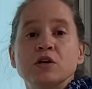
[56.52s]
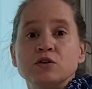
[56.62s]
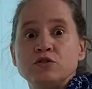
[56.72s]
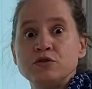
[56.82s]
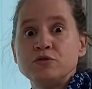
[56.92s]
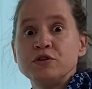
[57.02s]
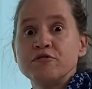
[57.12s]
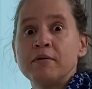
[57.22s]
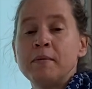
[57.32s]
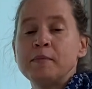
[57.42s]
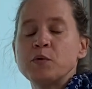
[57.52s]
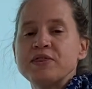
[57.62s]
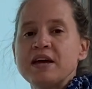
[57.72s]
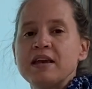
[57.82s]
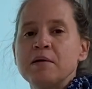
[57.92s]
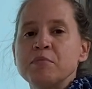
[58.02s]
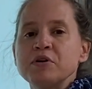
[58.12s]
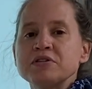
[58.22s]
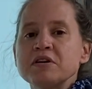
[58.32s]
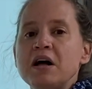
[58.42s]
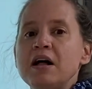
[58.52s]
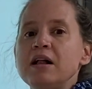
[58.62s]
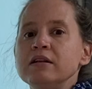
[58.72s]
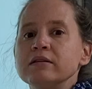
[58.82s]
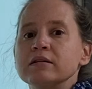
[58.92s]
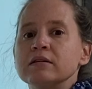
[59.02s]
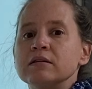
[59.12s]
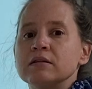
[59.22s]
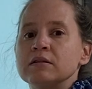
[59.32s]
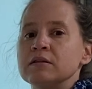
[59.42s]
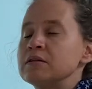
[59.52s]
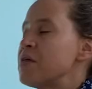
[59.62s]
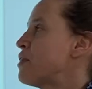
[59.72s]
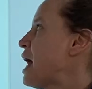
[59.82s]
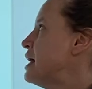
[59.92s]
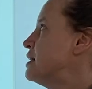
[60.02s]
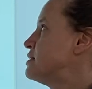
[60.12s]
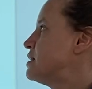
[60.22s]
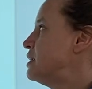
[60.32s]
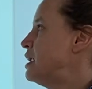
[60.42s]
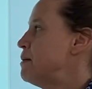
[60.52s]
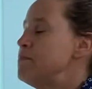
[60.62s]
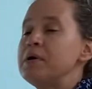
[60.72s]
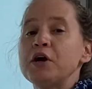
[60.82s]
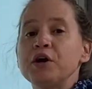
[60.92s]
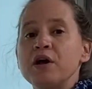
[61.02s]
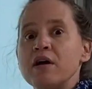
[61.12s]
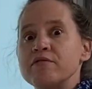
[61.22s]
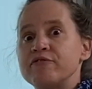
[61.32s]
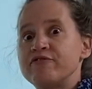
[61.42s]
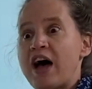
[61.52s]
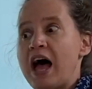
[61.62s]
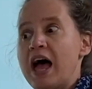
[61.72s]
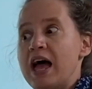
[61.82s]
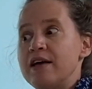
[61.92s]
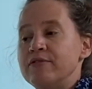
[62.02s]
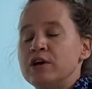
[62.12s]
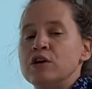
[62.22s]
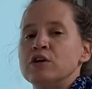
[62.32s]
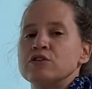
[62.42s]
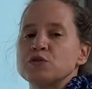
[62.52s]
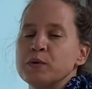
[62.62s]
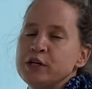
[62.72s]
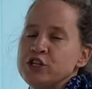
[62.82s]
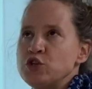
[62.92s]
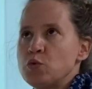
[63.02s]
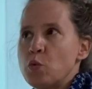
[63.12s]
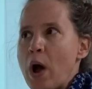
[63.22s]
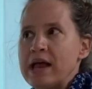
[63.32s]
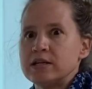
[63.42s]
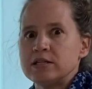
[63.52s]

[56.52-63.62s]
Do you remember what that number is called? That is the number 5. So we're gonna do wet